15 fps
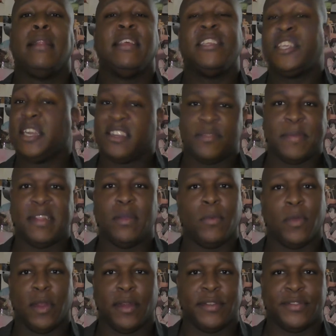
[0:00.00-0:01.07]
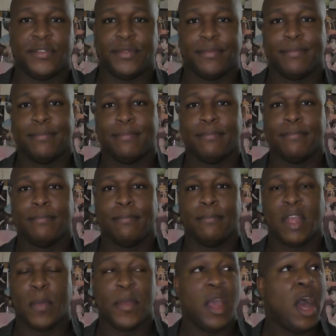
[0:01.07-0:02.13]
This year has been the worst.
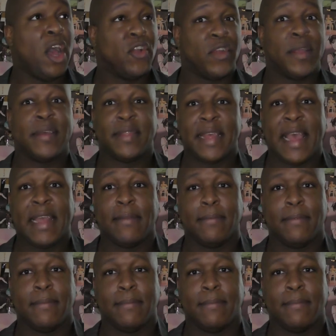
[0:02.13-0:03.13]
Can we all agree with that?